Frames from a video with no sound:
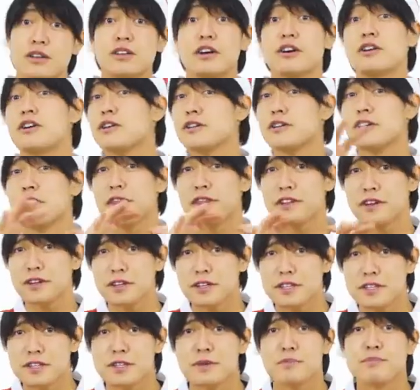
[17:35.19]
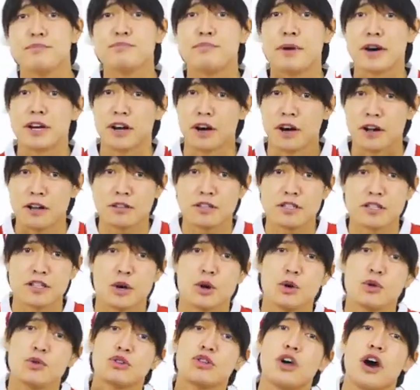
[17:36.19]
Not only these, but
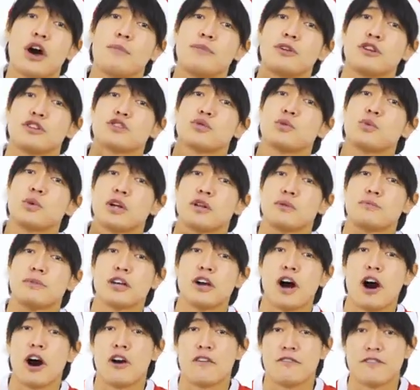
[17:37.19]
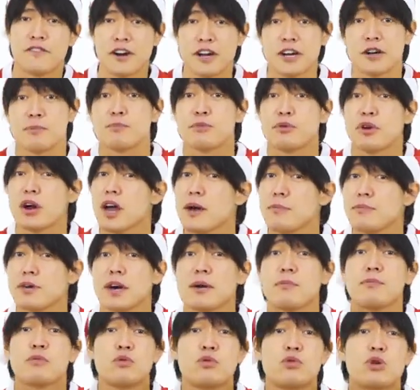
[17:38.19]
also Domino's will be offering
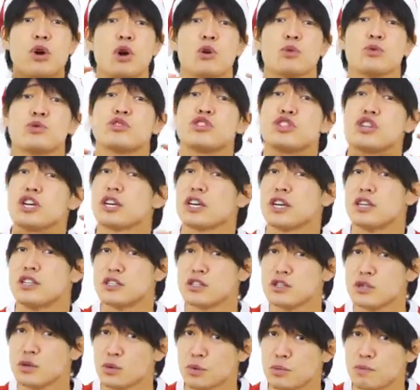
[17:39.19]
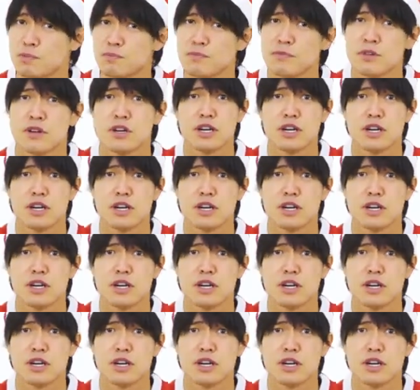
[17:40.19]
premium roast chicken soon.